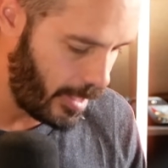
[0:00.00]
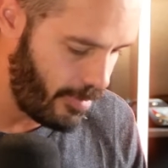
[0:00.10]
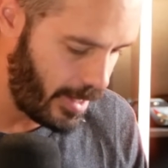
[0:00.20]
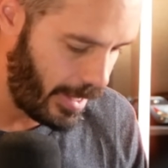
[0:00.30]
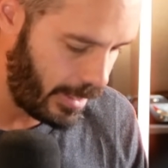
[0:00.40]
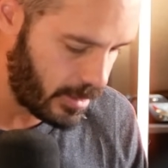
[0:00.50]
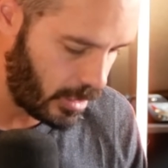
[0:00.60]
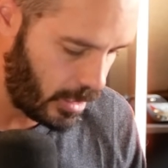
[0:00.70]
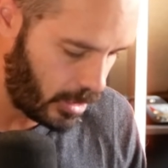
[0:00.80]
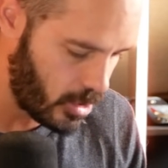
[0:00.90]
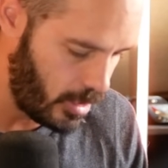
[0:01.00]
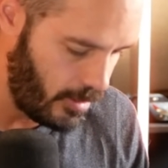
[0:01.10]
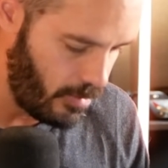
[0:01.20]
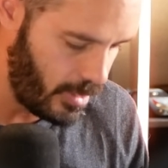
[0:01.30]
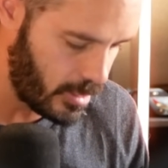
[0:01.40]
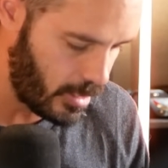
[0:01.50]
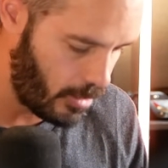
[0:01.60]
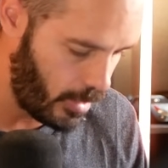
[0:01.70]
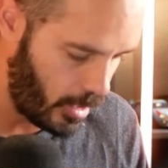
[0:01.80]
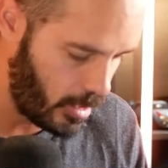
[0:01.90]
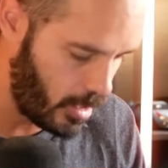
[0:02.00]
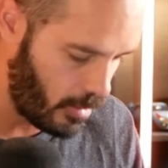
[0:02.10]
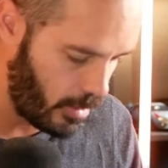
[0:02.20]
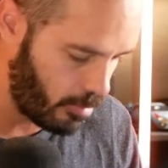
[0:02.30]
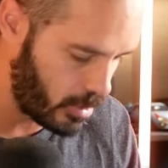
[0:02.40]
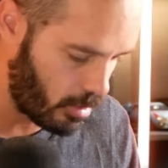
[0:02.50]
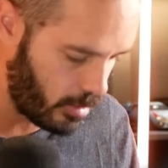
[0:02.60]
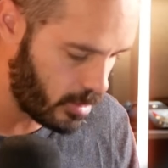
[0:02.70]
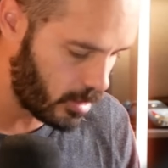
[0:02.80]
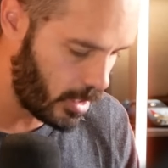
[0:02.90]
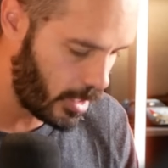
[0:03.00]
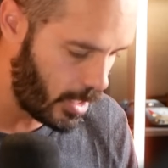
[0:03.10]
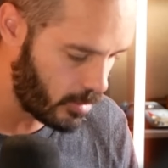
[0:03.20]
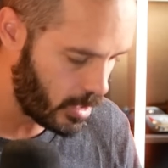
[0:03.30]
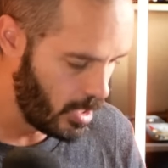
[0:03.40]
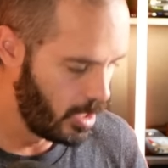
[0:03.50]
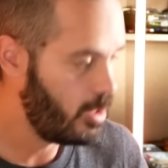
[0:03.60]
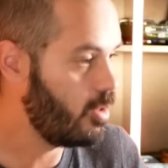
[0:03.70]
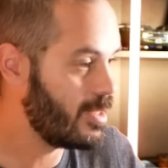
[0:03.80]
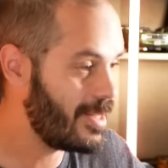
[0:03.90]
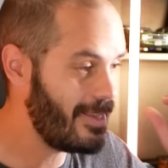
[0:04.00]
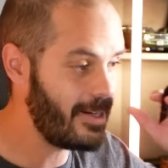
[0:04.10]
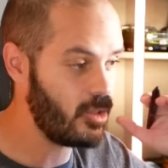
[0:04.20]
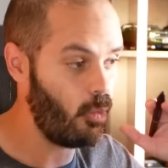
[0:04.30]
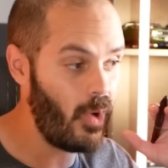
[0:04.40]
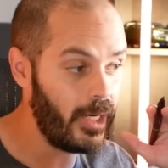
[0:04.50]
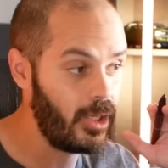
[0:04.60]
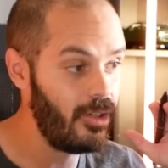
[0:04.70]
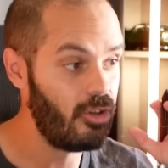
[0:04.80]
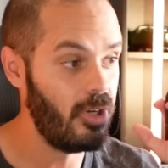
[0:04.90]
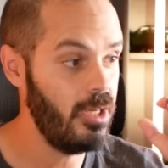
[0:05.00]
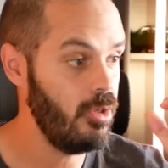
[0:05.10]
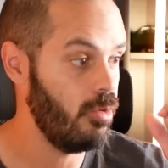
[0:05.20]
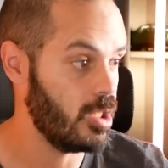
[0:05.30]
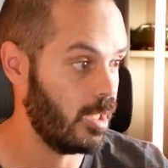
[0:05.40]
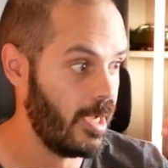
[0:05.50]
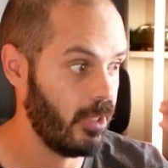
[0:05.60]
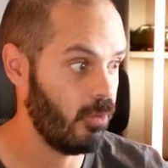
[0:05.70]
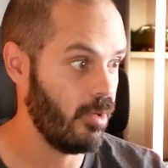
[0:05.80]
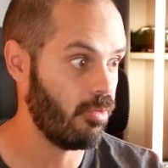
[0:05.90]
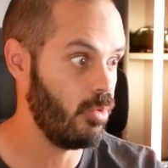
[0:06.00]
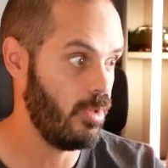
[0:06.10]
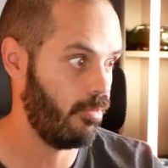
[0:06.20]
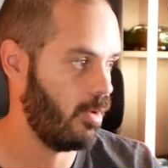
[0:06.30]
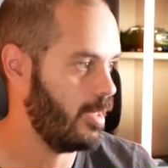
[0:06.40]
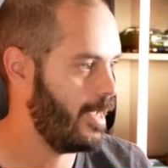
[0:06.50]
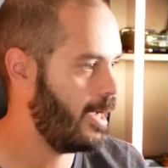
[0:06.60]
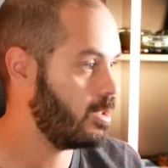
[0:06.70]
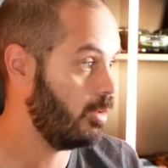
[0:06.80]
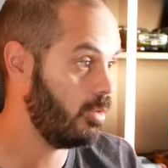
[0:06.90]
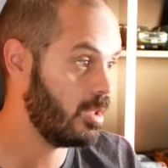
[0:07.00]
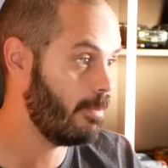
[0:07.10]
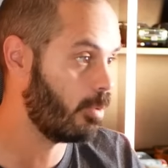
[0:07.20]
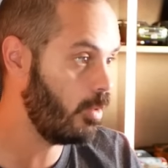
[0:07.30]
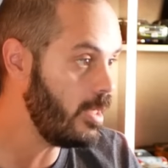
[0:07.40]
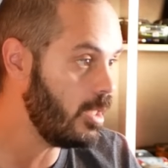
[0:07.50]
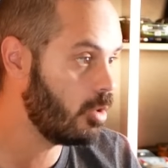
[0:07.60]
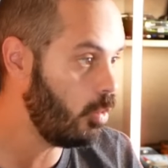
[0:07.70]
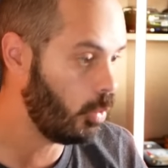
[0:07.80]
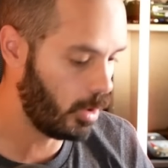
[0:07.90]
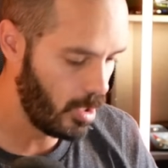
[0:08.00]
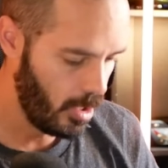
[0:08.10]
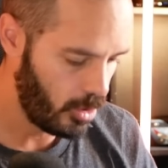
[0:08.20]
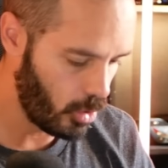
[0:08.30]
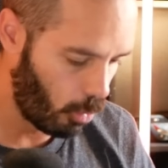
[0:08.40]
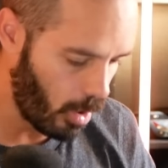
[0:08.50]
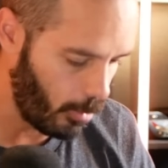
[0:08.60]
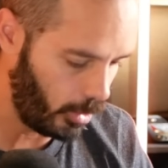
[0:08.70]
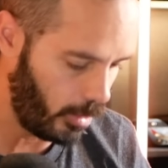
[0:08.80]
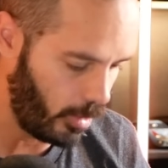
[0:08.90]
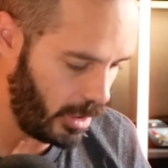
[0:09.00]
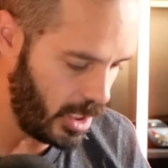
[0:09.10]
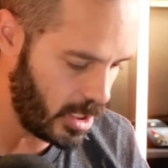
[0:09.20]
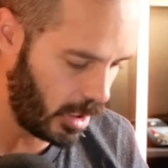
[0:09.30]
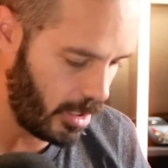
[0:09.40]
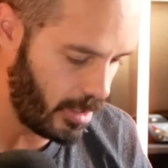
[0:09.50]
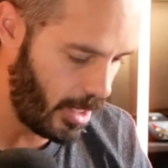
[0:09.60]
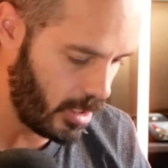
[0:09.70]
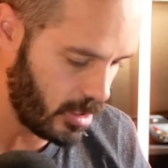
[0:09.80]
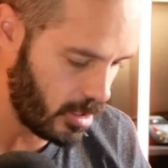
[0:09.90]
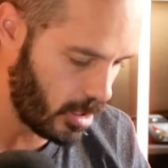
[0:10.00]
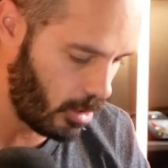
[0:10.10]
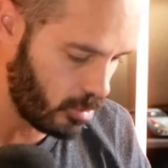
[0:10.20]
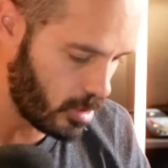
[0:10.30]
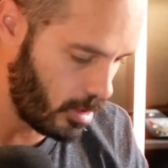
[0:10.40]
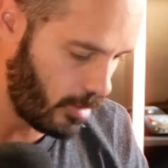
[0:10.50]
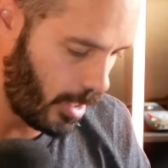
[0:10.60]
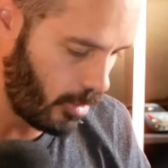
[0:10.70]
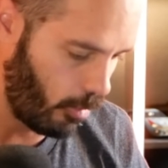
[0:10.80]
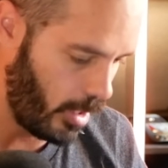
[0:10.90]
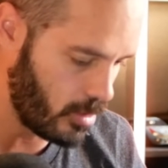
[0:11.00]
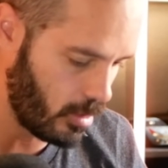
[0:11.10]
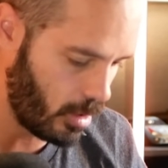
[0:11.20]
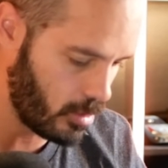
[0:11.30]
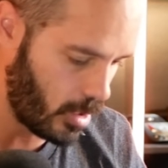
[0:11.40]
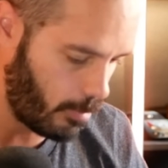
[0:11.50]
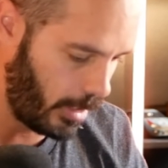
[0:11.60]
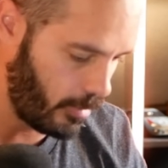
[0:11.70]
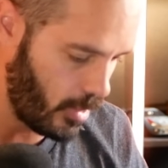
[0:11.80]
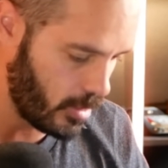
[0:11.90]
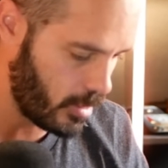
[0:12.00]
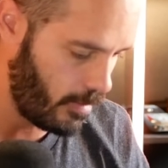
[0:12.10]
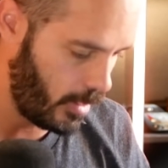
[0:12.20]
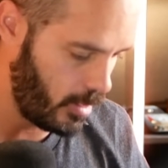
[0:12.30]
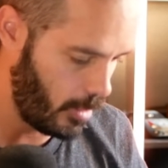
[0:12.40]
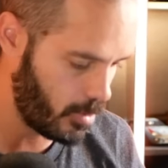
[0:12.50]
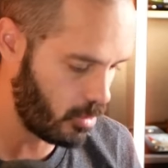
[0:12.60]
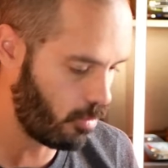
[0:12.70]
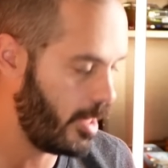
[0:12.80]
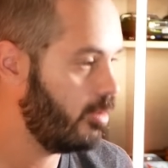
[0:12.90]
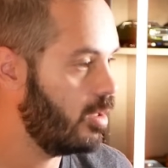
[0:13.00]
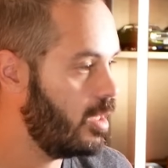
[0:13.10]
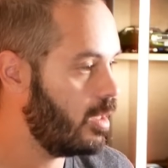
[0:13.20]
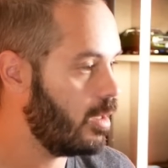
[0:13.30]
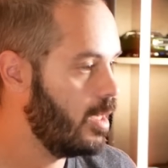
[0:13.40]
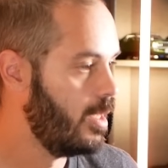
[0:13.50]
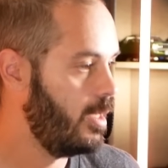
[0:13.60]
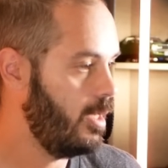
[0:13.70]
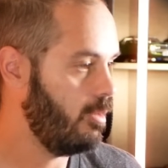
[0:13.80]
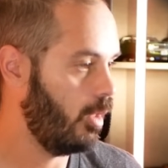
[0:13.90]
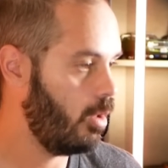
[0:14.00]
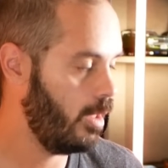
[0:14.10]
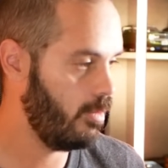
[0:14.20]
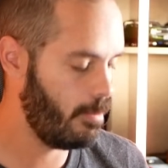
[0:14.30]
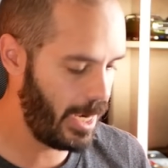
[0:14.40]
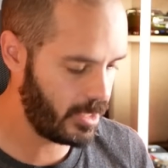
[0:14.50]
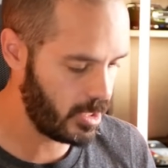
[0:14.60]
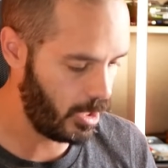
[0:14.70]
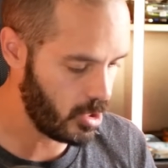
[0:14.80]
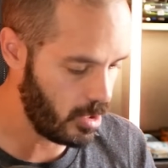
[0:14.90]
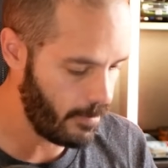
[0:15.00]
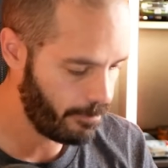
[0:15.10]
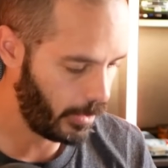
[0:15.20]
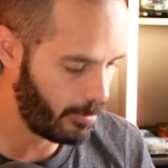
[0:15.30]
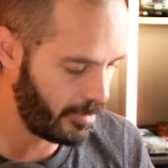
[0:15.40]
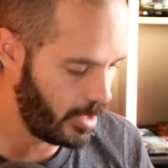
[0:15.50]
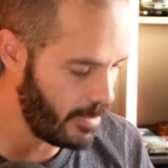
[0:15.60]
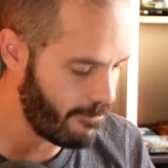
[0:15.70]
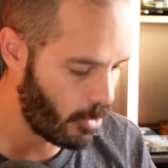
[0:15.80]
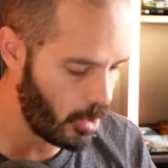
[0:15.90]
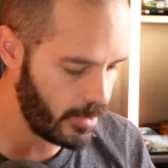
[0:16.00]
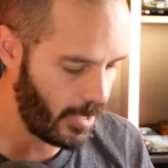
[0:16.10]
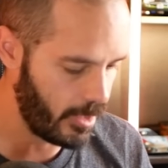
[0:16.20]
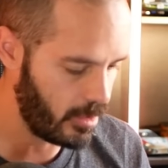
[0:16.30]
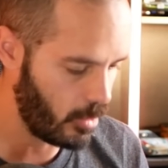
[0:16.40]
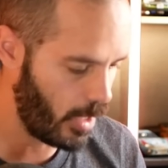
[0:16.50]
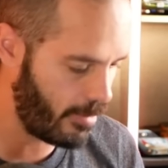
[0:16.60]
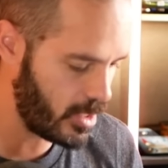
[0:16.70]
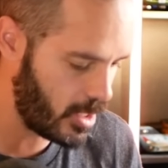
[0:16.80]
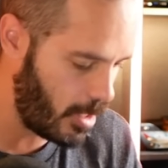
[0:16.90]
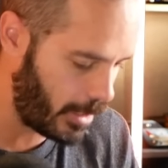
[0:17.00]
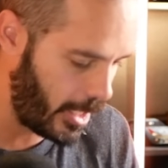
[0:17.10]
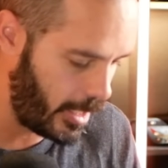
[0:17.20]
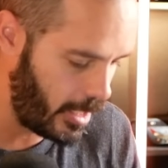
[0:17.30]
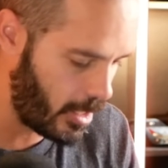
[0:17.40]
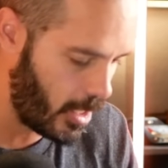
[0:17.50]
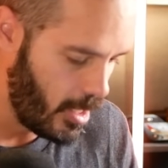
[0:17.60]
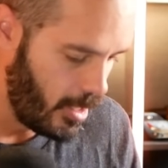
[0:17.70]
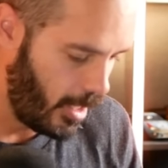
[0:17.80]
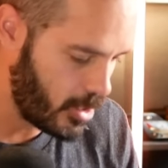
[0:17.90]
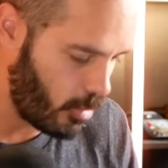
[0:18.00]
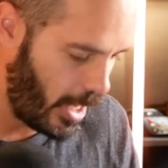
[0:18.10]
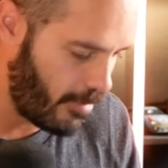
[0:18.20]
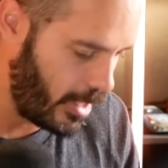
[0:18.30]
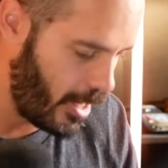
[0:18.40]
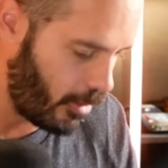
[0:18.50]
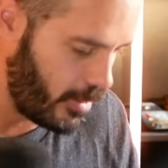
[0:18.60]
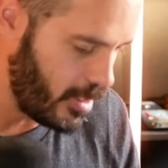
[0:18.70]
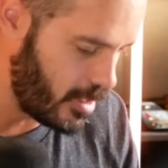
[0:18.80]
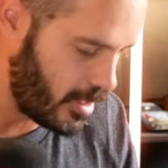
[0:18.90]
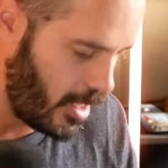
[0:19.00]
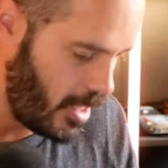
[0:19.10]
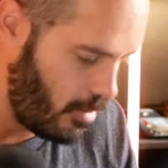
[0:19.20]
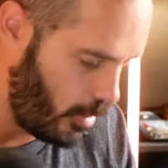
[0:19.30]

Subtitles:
and then has a connection in this area here. If we draw this line out, you can see that it's one continuous line going through the front axle, looking pretty cool. Normally, what this line does is it goes the other way, so it goes up like this and then dips right here in the back section, but they inverted that here. We have the same line here as we have again on the Z,